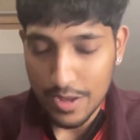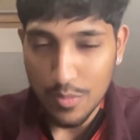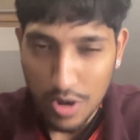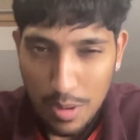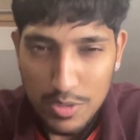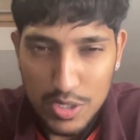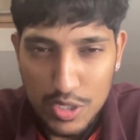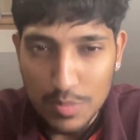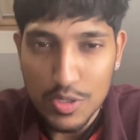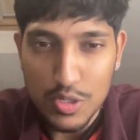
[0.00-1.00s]
we'll come on to the
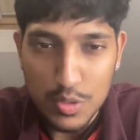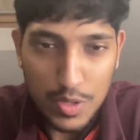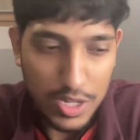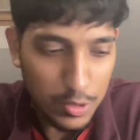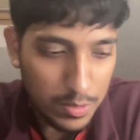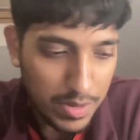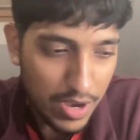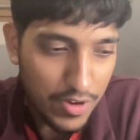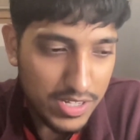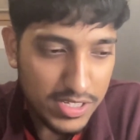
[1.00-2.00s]
substitutes when I do the
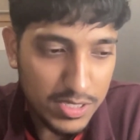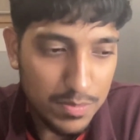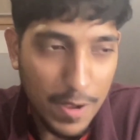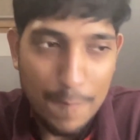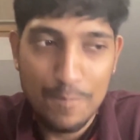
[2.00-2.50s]
player ratings, but